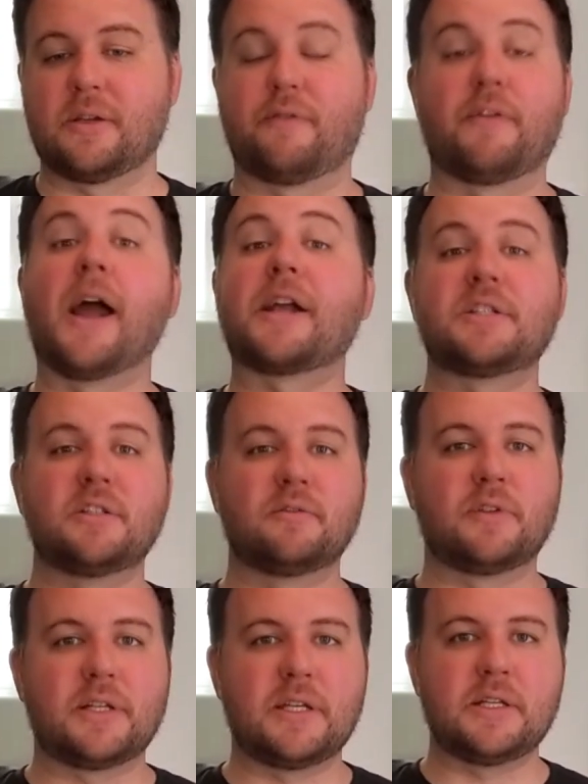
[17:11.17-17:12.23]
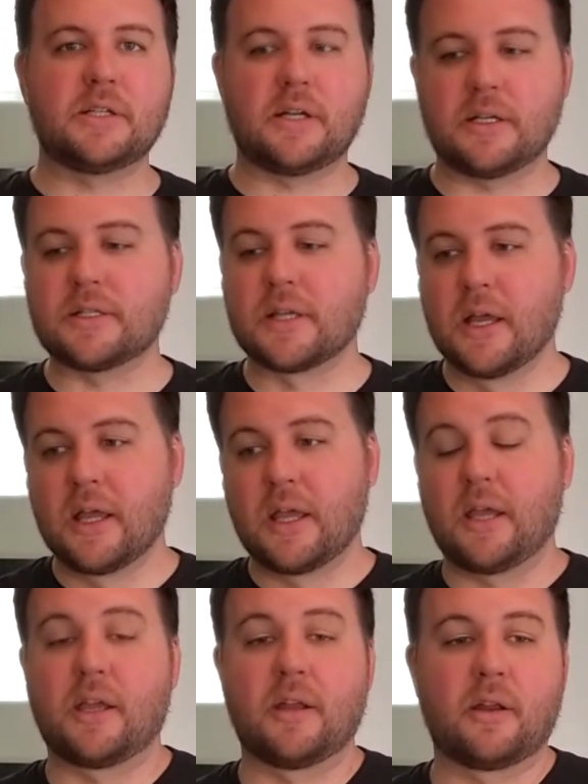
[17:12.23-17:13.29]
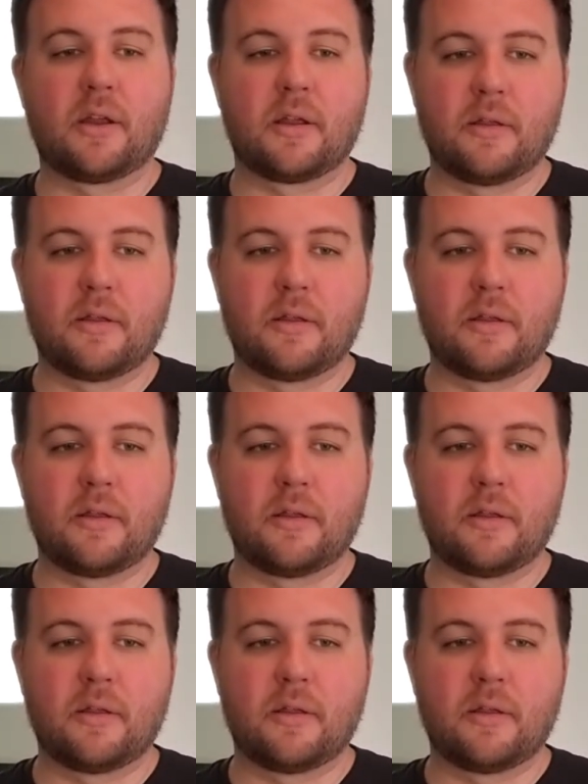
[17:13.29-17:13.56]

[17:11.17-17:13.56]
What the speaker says: a fraction of what he does and can,